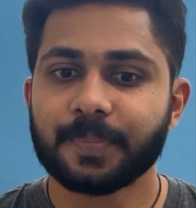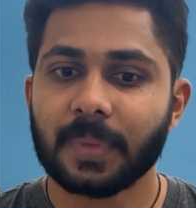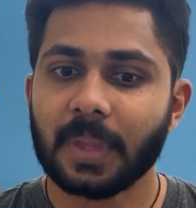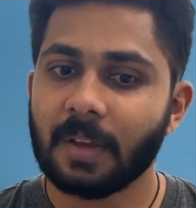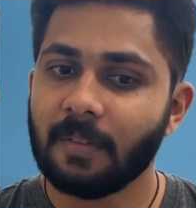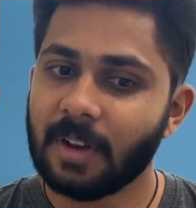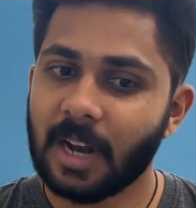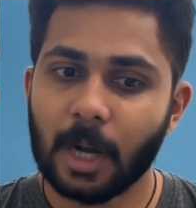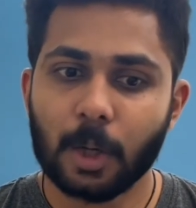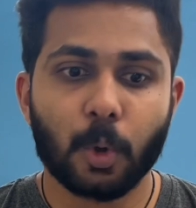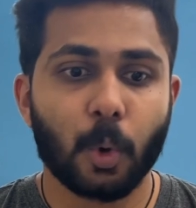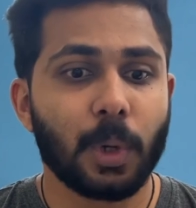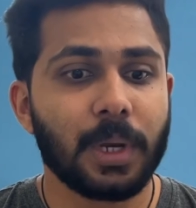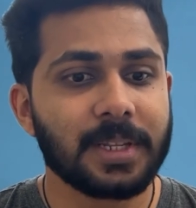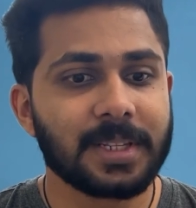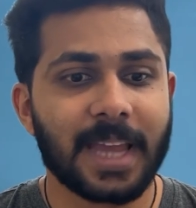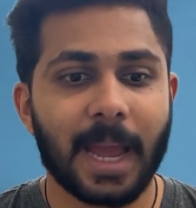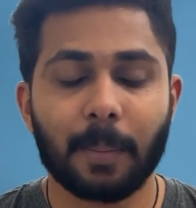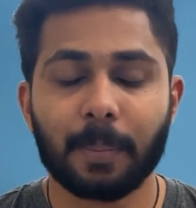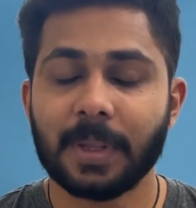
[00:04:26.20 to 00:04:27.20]
Virat
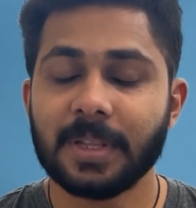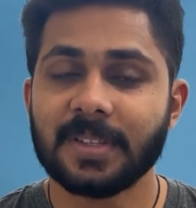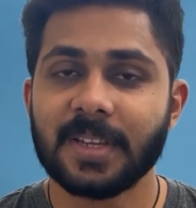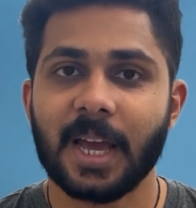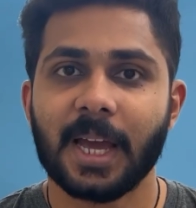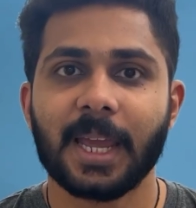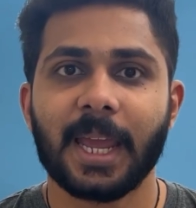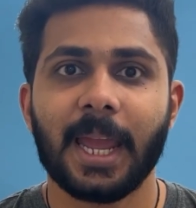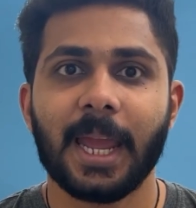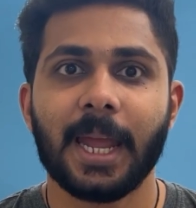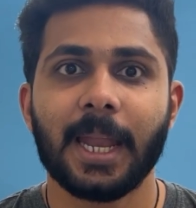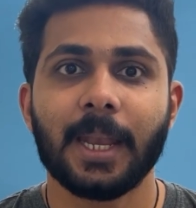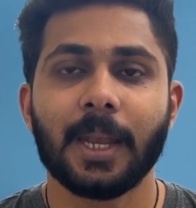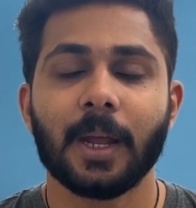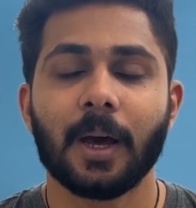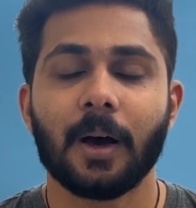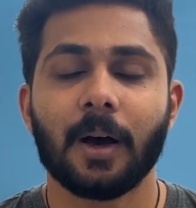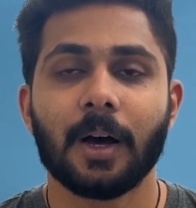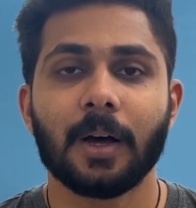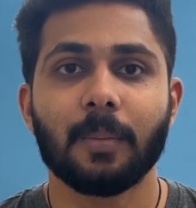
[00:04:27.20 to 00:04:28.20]
Kohli's captaincy again.
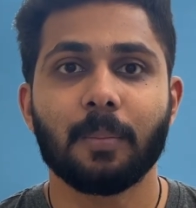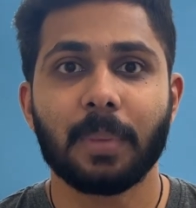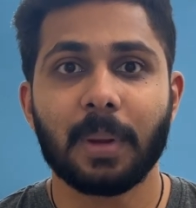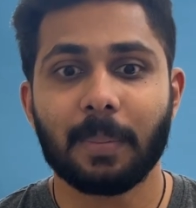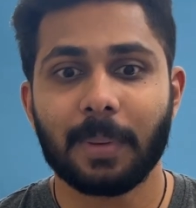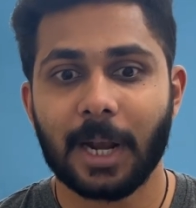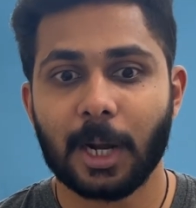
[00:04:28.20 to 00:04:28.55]
People